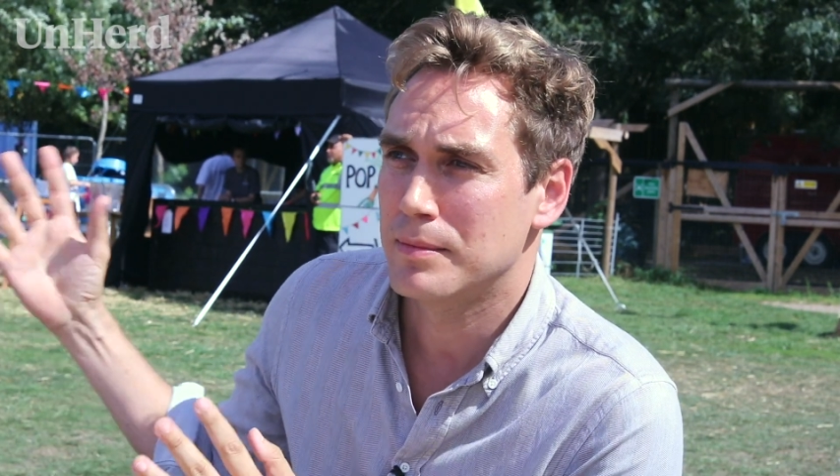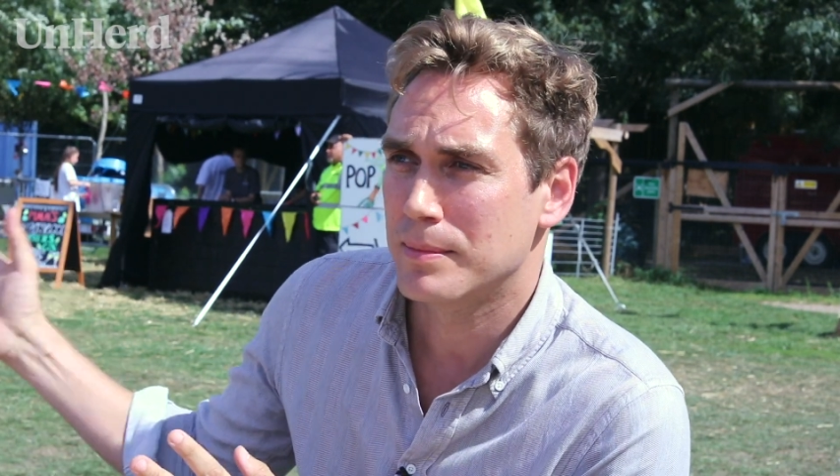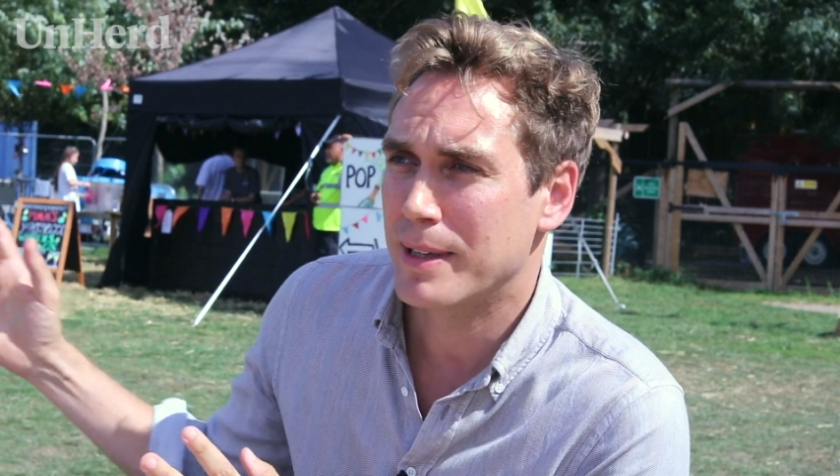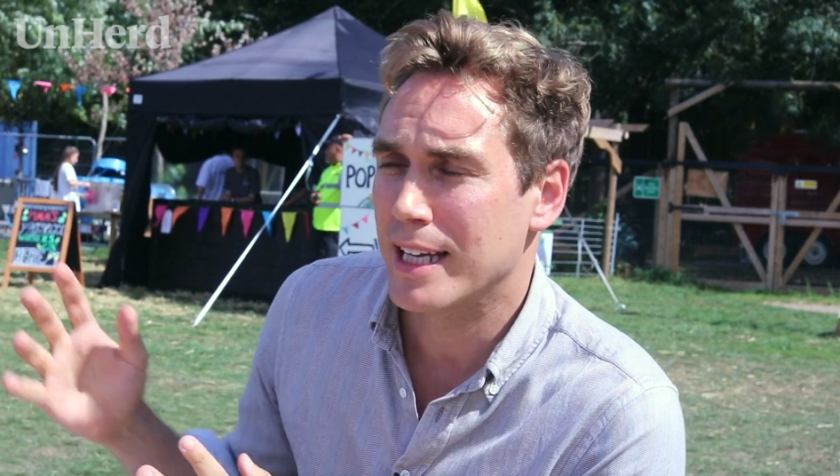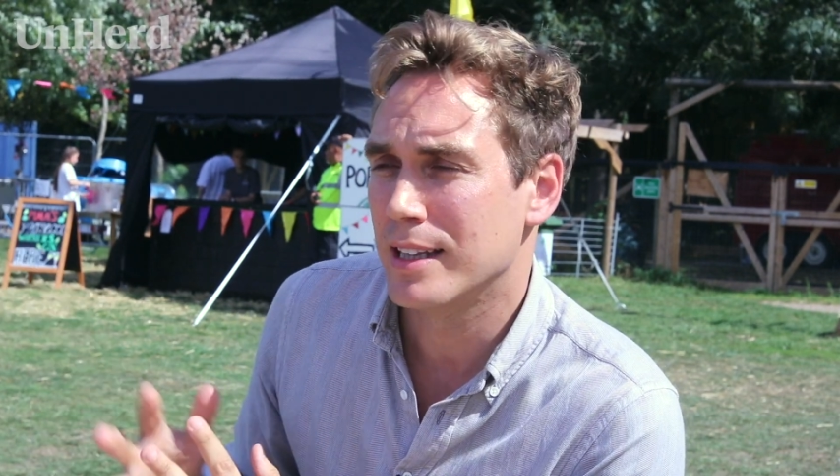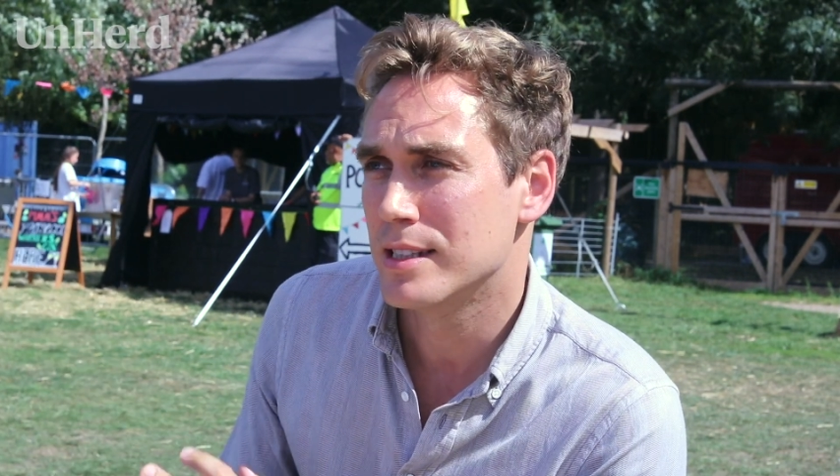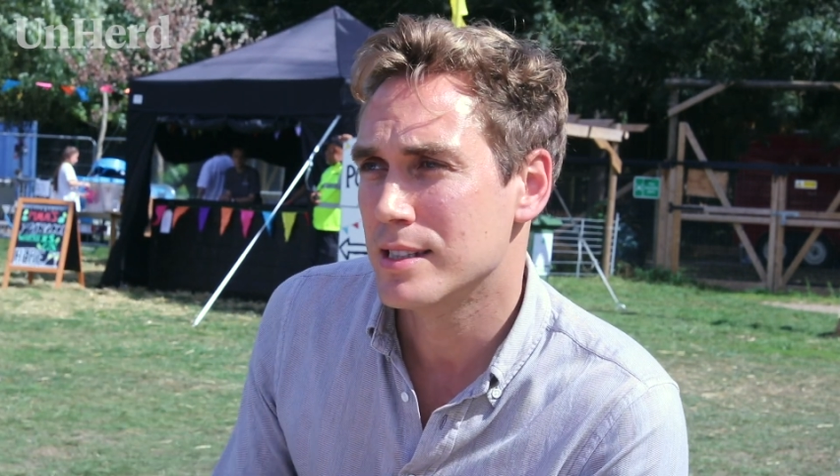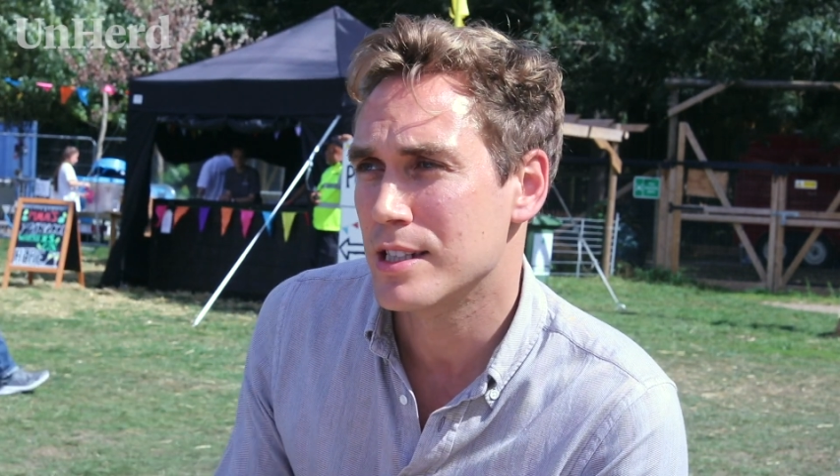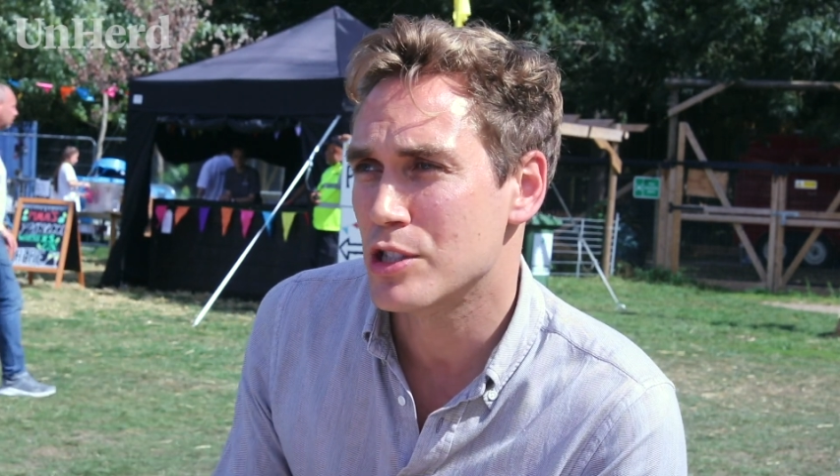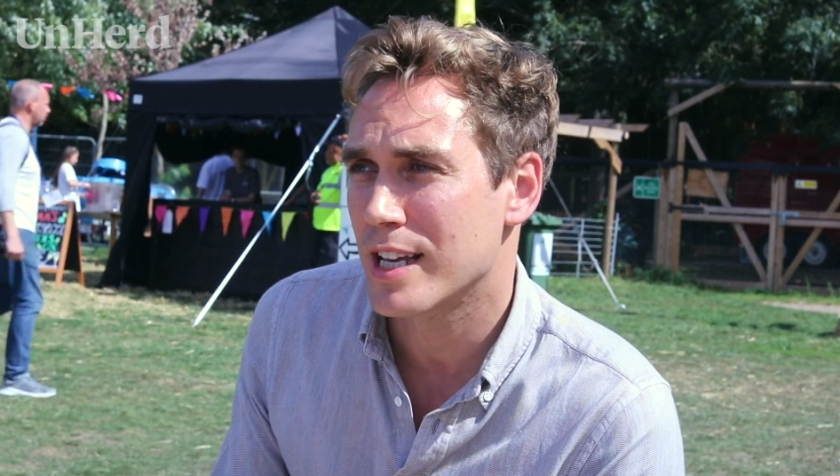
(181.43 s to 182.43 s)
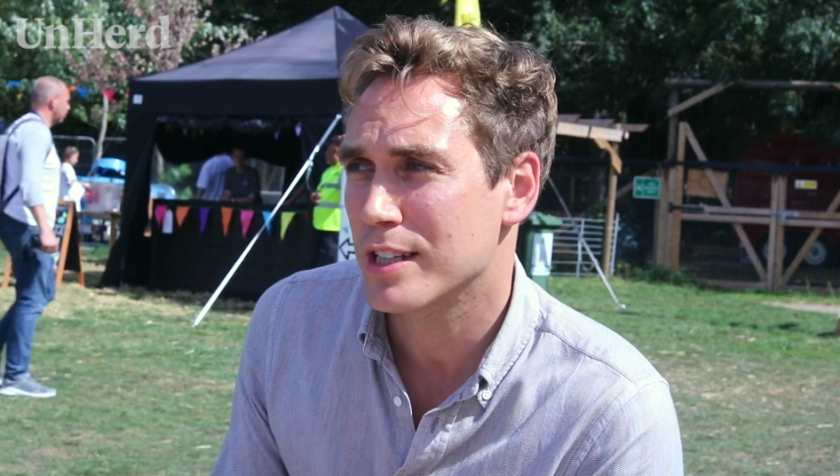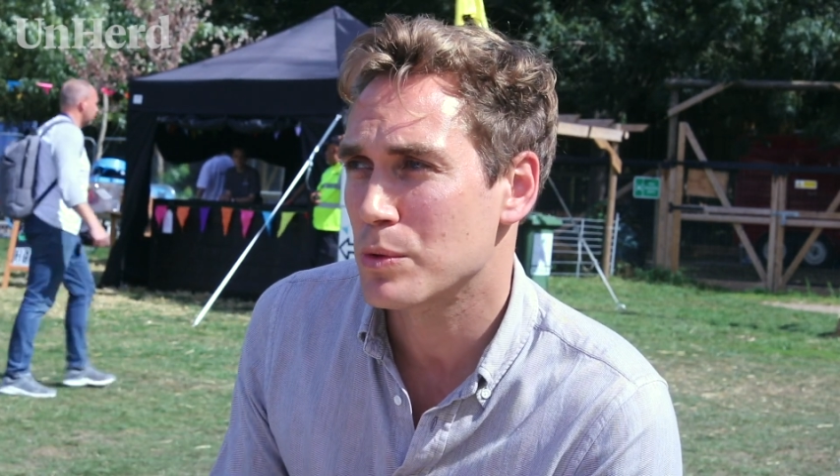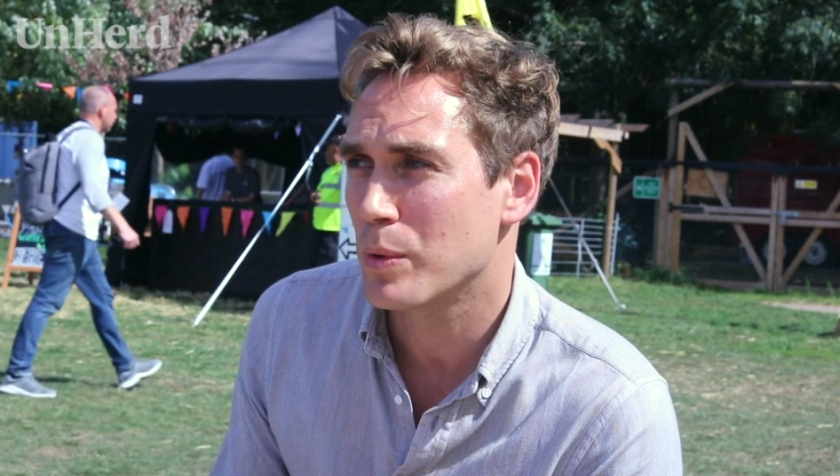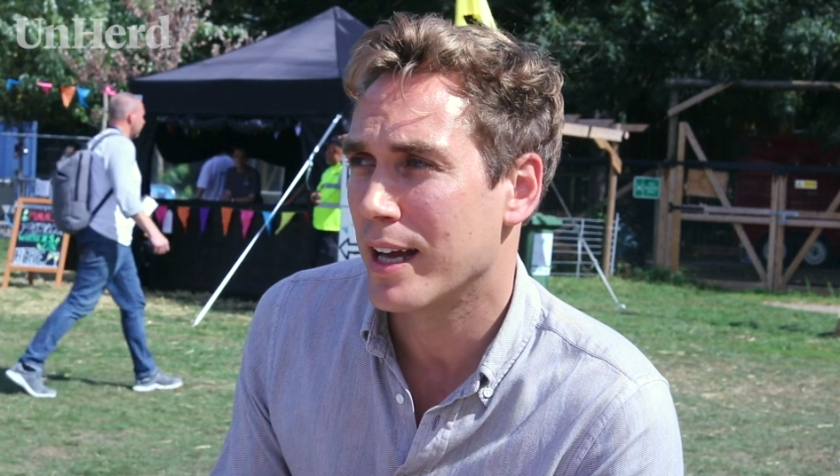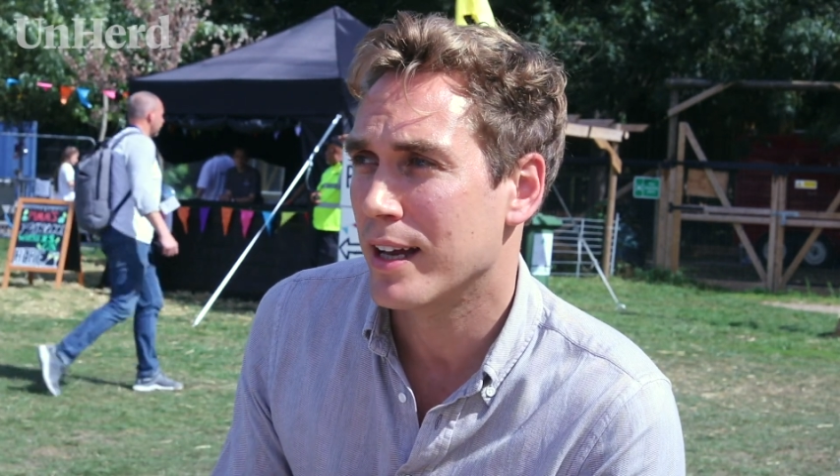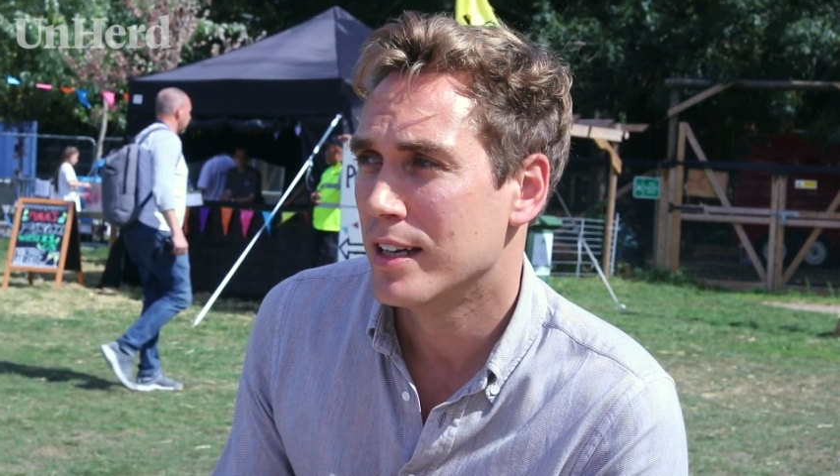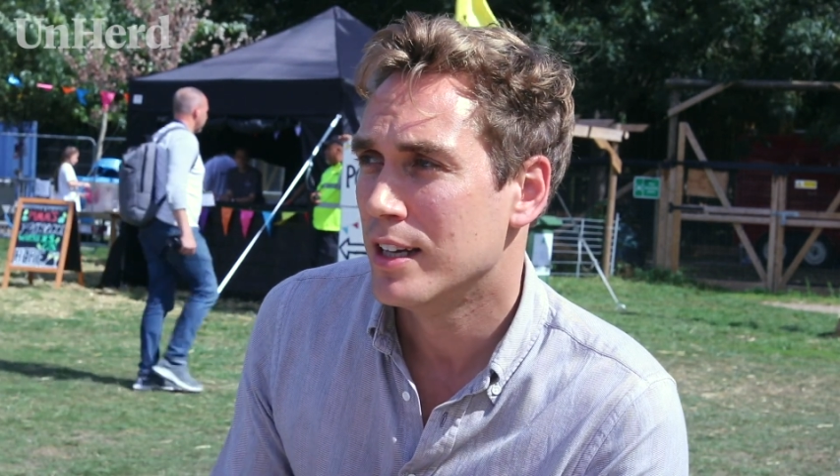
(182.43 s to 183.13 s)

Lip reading: making the decisions elsewhere,